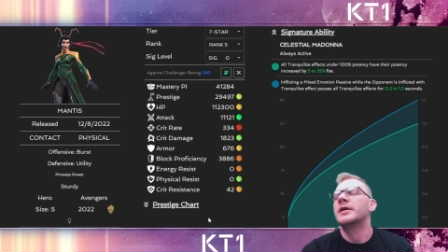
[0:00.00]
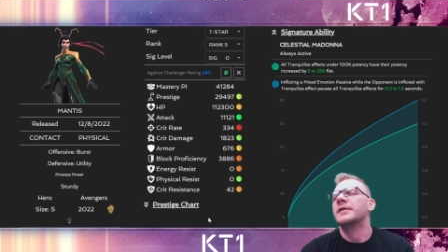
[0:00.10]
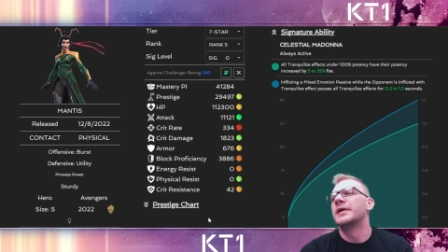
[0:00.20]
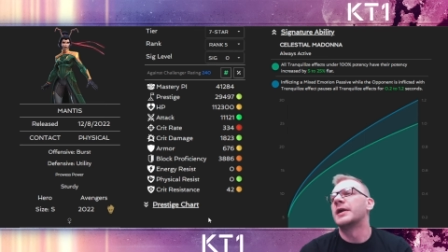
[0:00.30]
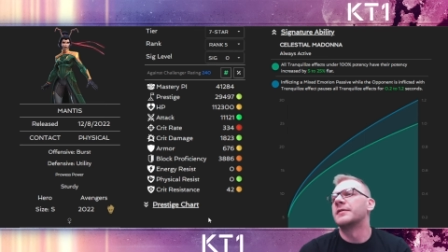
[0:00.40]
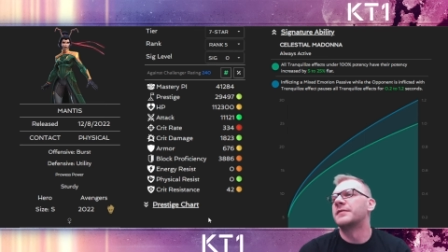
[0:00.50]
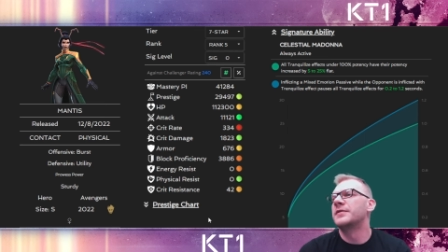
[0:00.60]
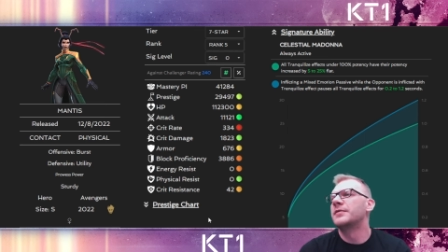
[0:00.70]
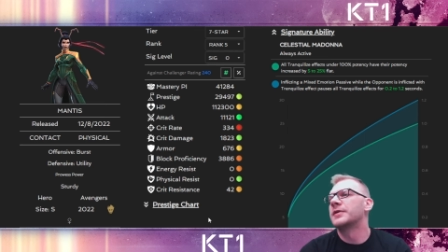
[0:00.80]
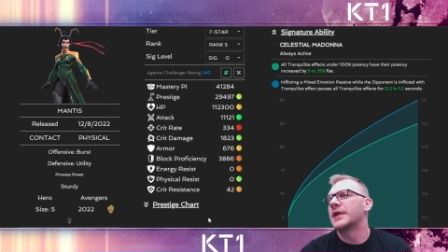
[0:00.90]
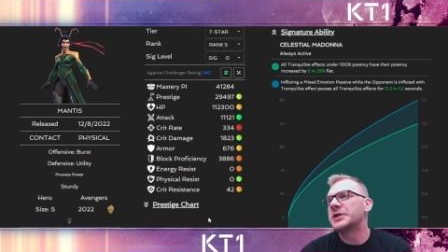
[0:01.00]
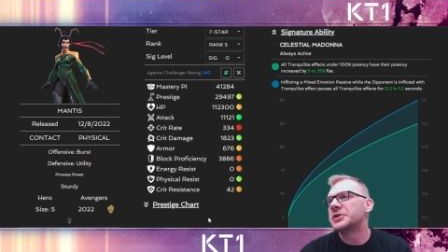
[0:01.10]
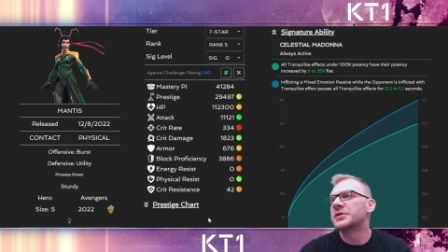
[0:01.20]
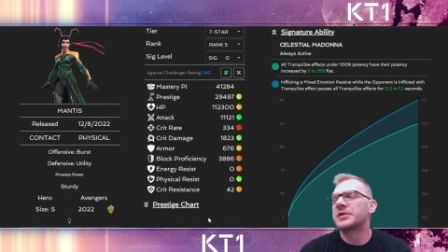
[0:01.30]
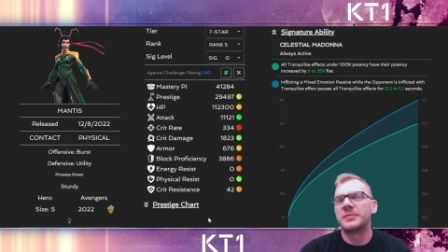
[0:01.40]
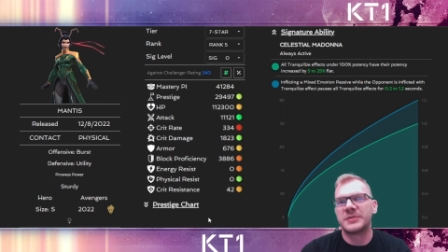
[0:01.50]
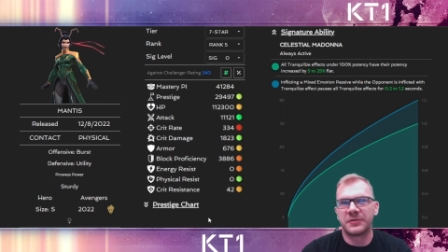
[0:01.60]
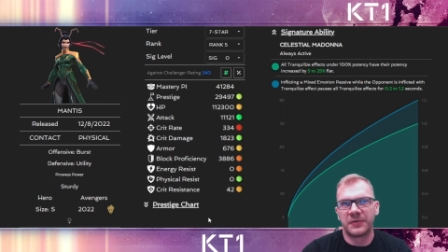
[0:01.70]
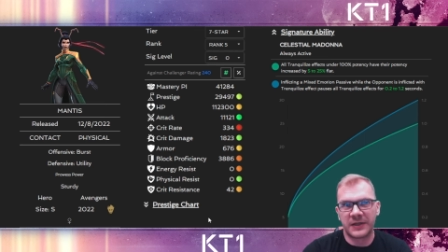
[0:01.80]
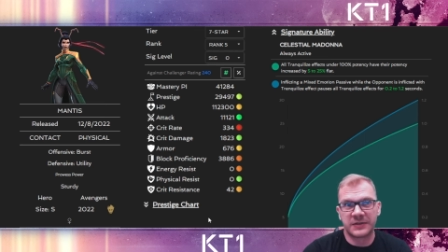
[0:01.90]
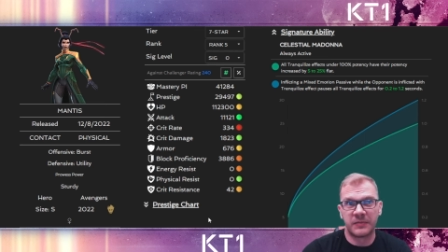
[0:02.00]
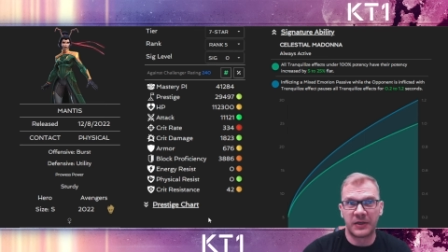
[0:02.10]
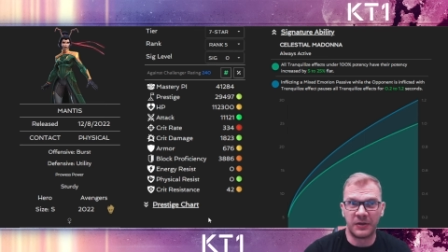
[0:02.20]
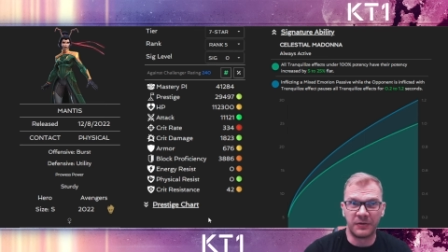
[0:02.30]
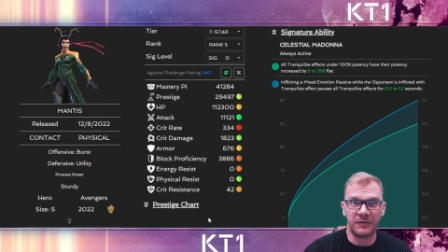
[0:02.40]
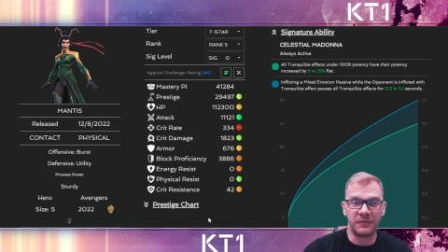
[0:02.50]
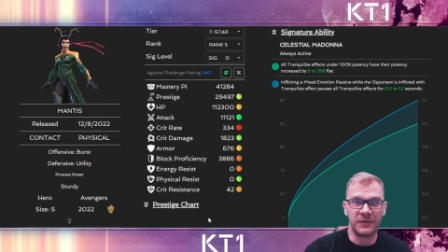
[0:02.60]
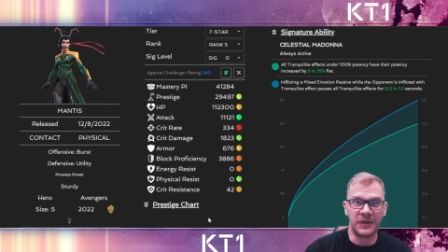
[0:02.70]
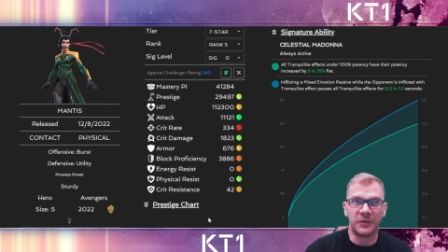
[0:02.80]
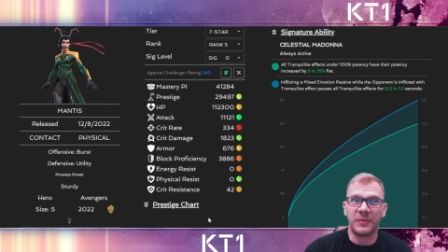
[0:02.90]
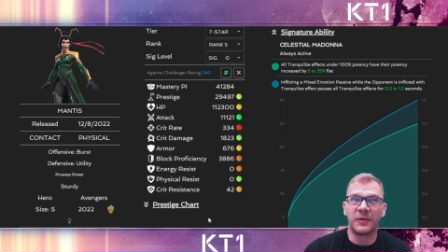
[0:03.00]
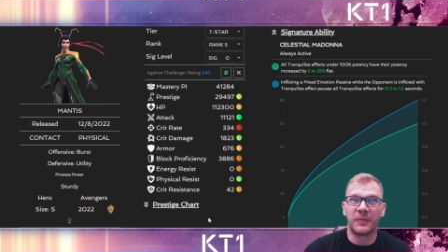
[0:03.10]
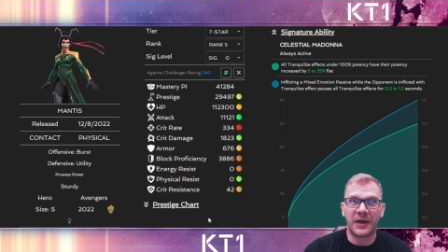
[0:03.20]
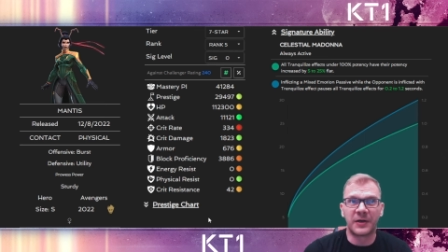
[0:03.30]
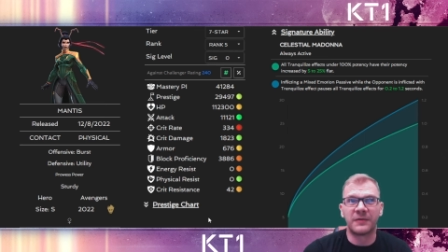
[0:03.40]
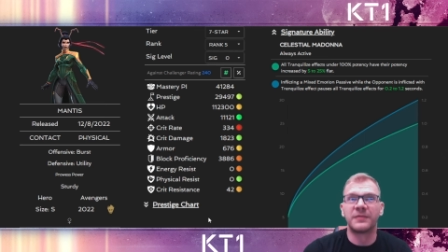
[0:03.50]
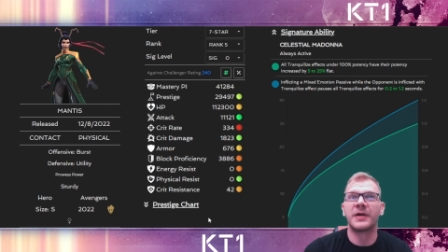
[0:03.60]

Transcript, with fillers: there are a few rotation tips and tricks that you do need to be aware of